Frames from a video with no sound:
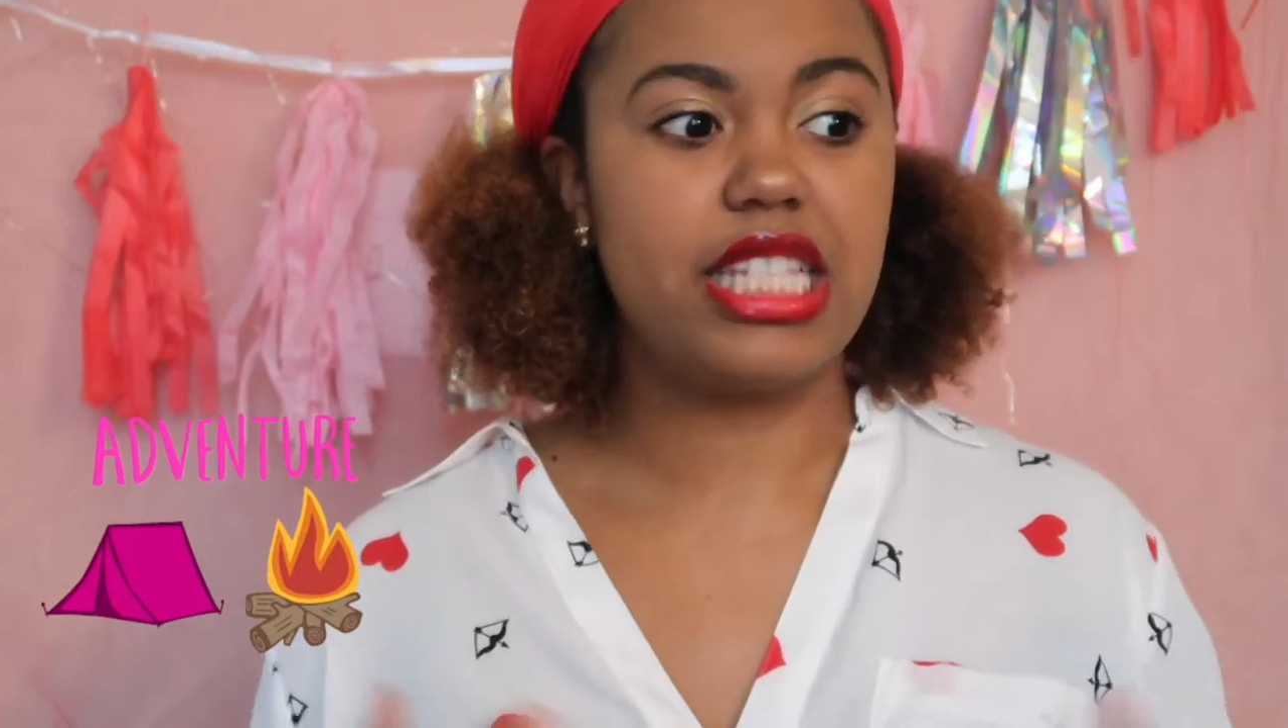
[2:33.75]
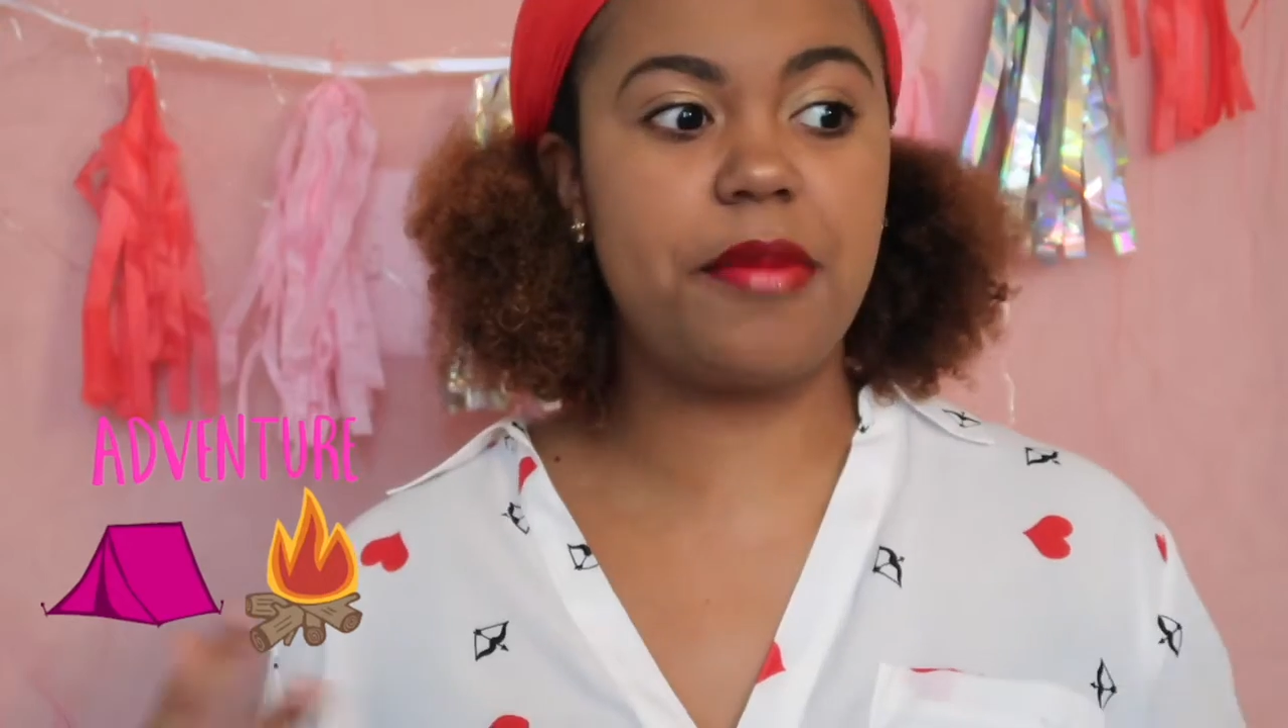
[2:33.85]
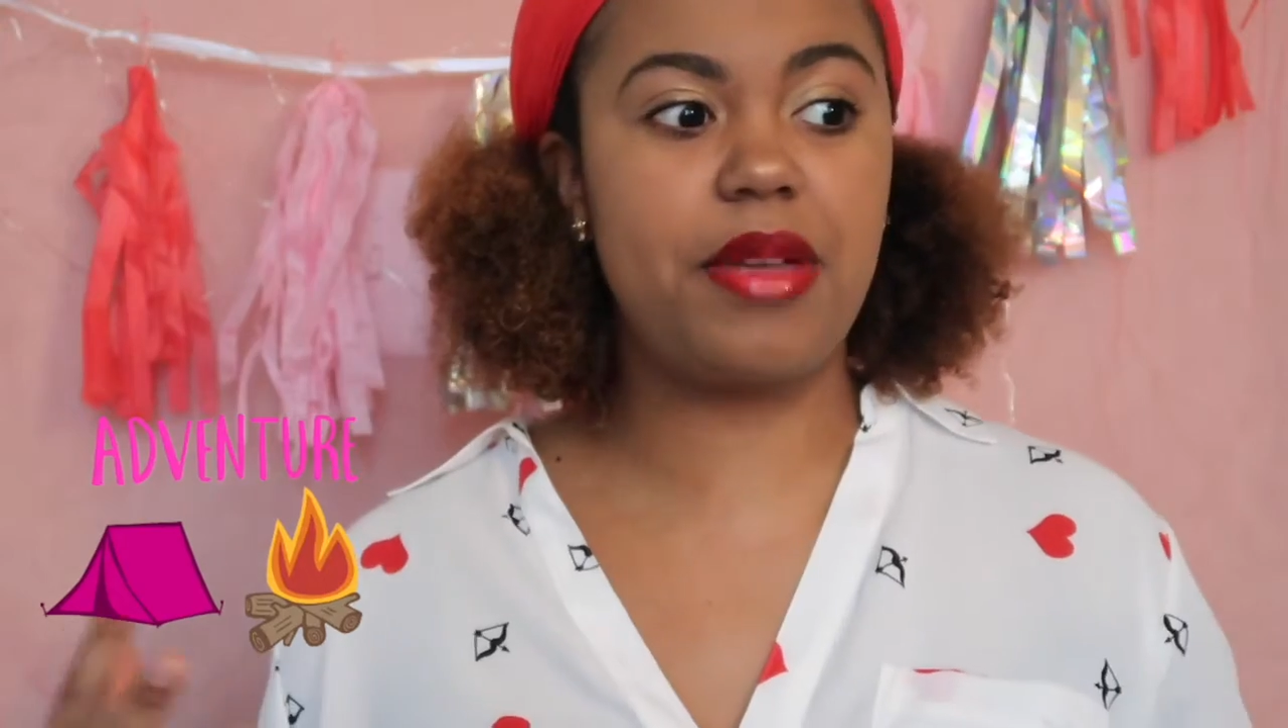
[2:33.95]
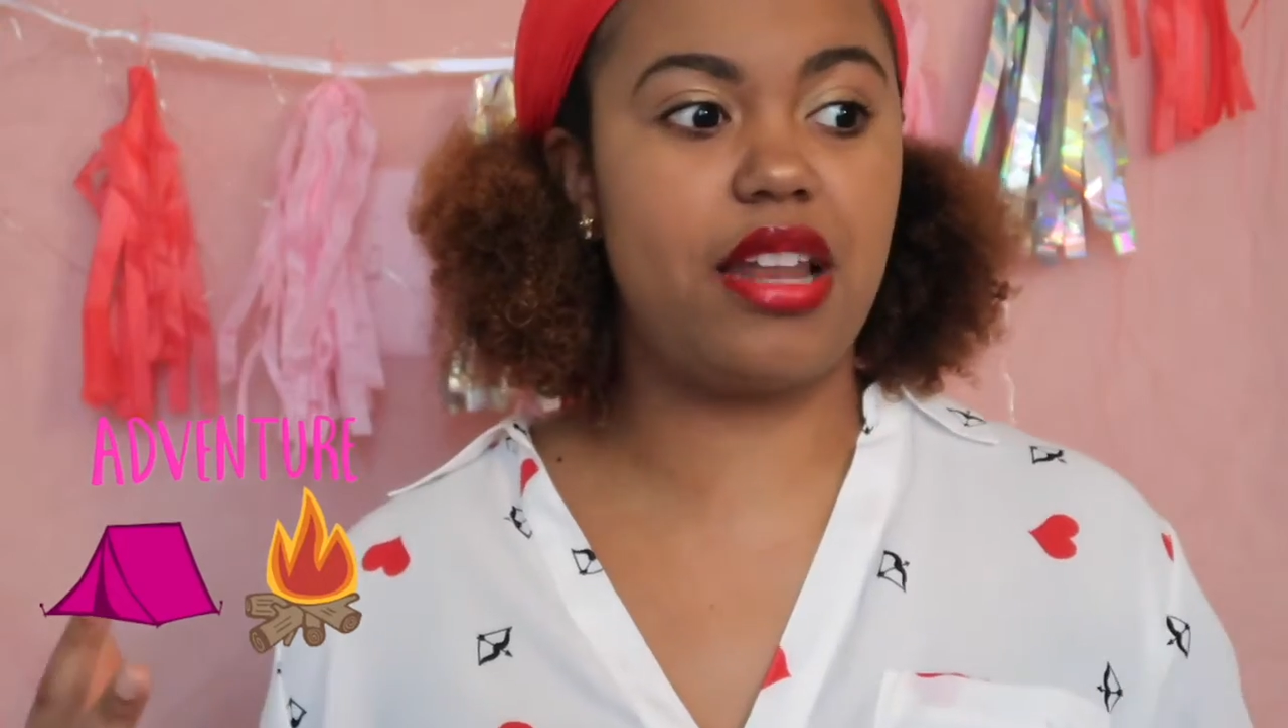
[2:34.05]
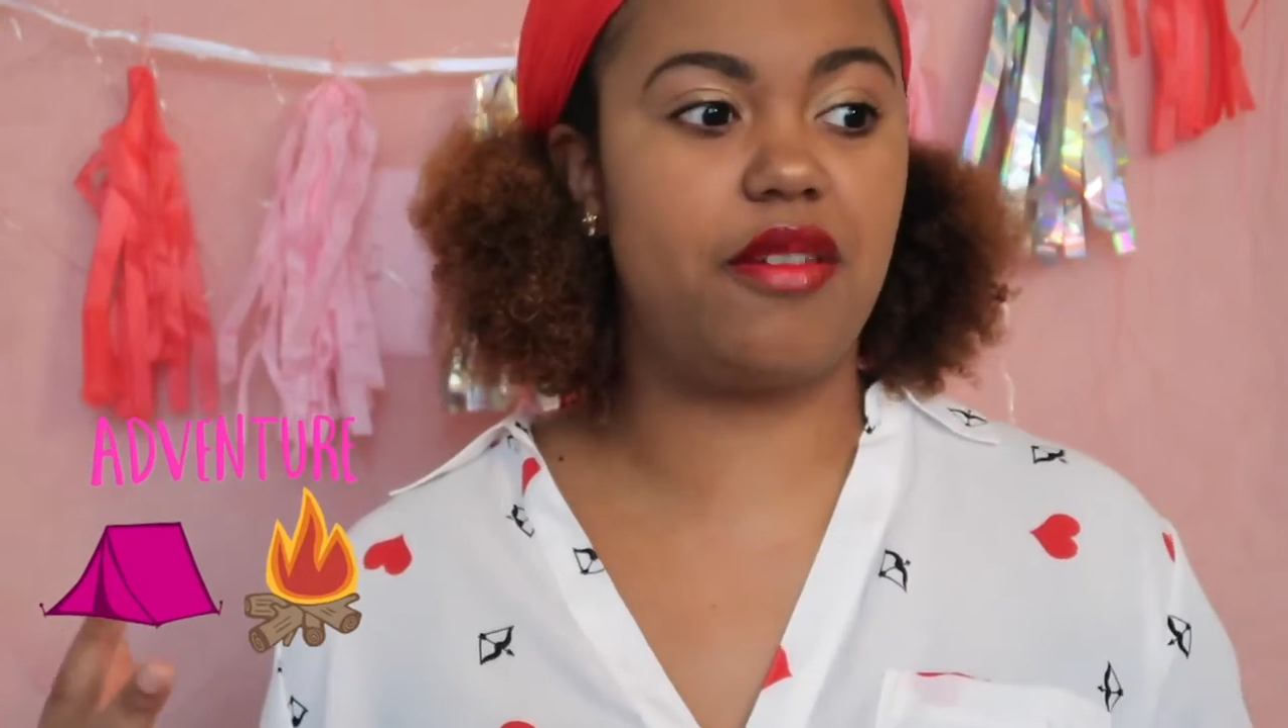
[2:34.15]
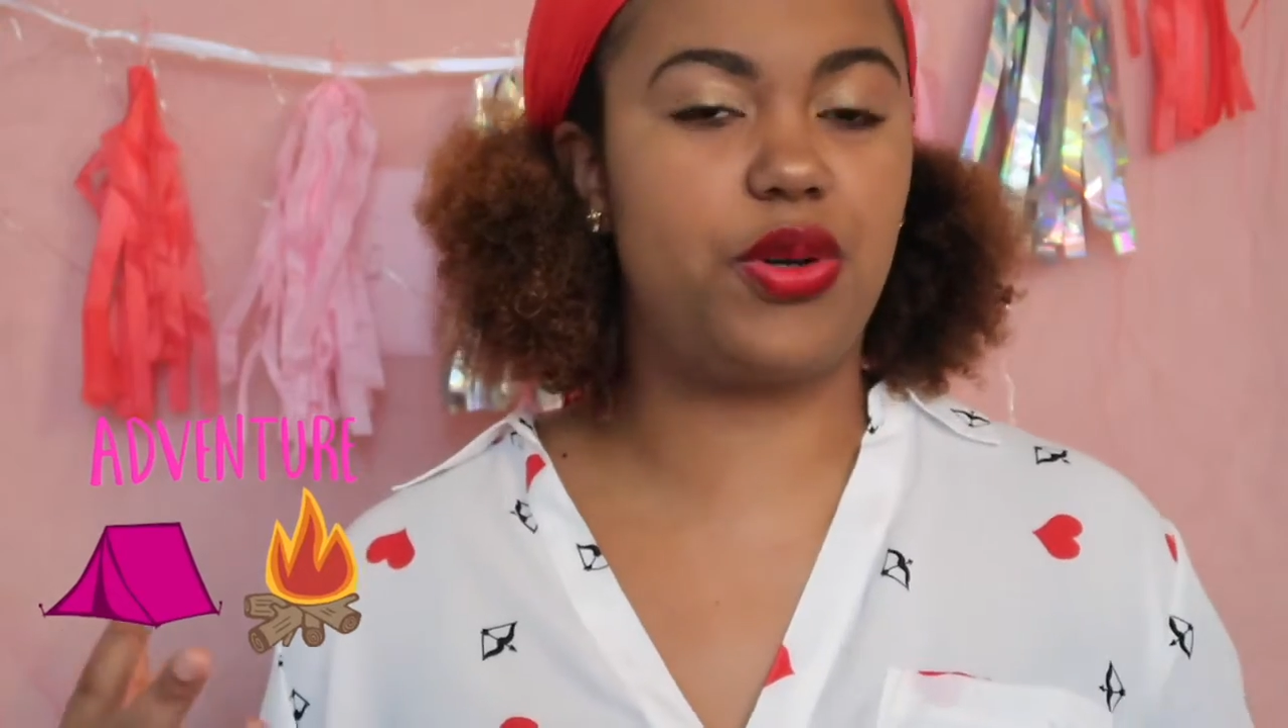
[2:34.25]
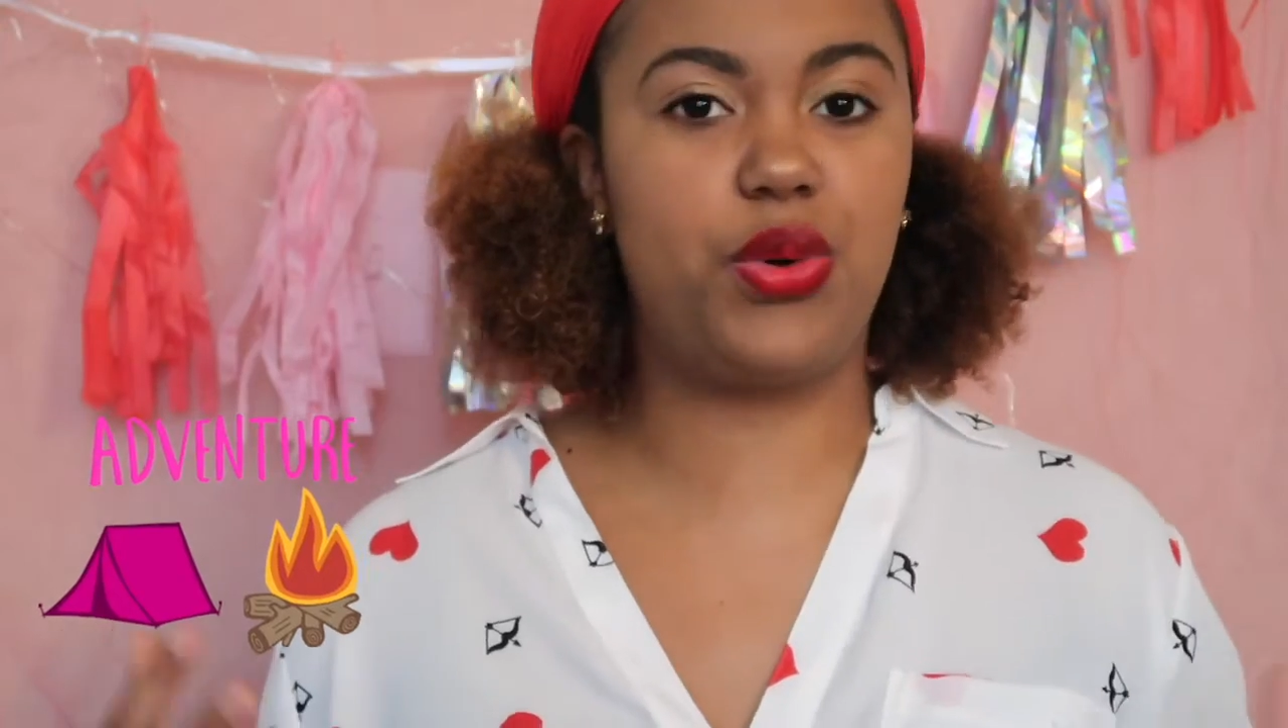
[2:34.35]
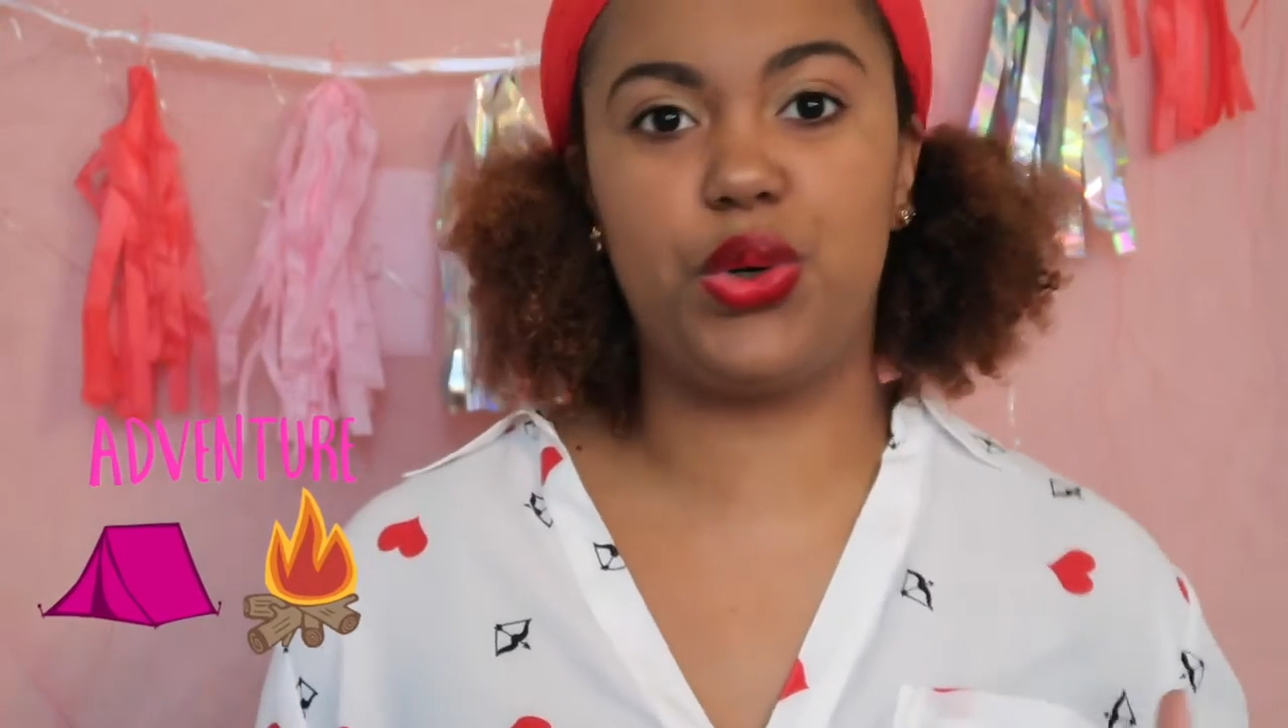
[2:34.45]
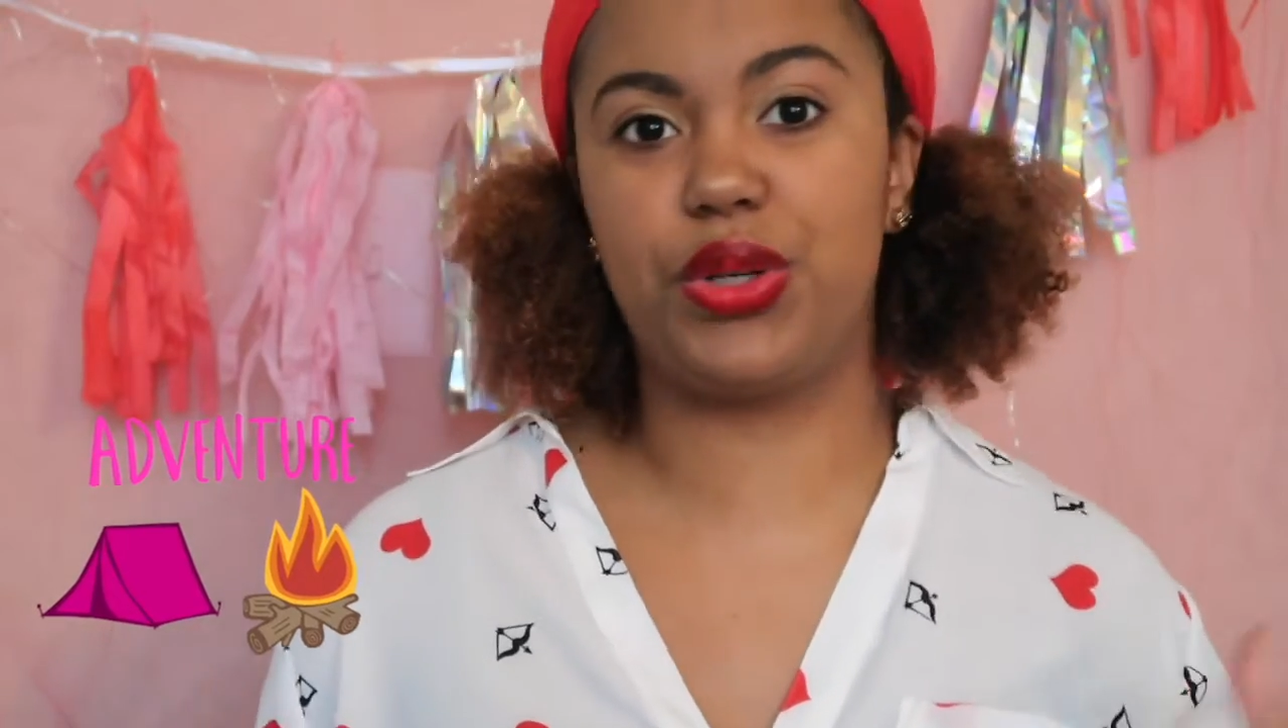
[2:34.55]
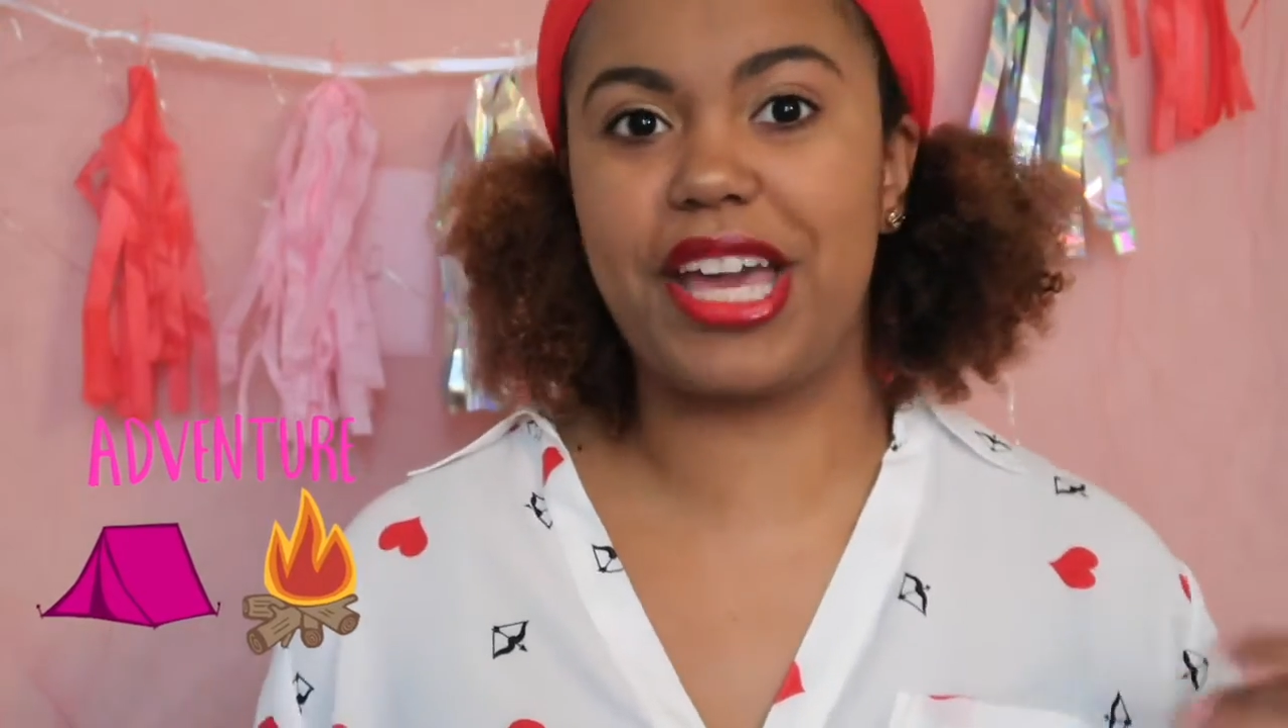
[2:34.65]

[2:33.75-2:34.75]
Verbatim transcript: some kind of cool